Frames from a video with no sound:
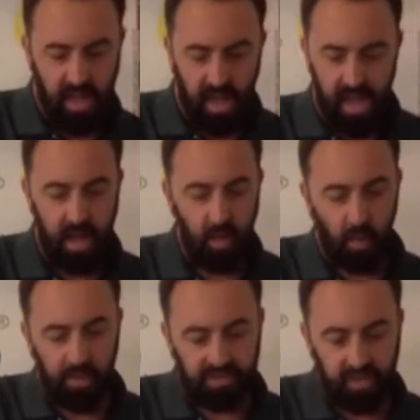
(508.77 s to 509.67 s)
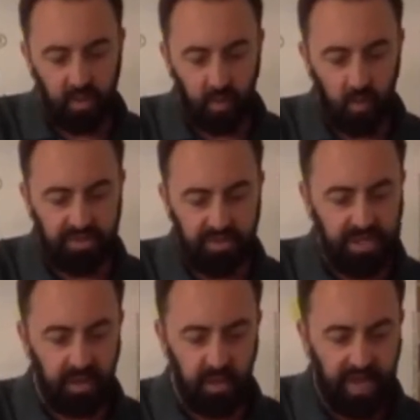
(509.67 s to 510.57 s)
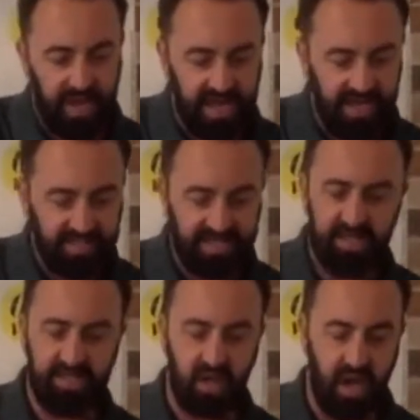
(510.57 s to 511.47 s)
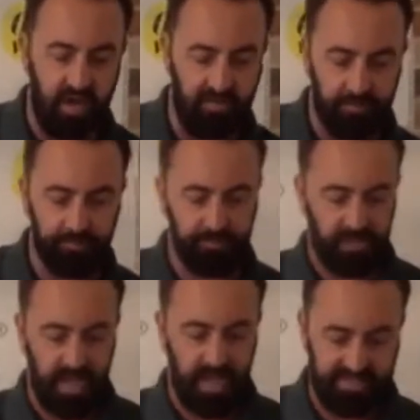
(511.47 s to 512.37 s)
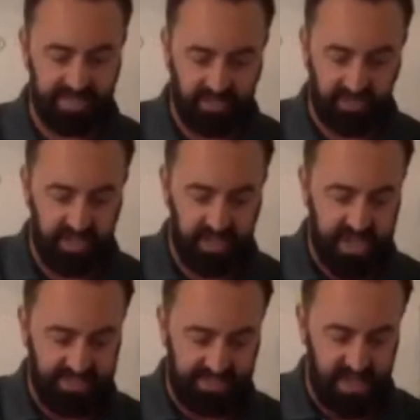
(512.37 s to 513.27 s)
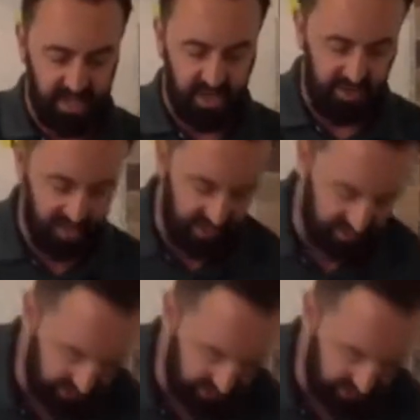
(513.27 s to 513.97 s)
And once you get all that excess off, essentially that's it. You're done.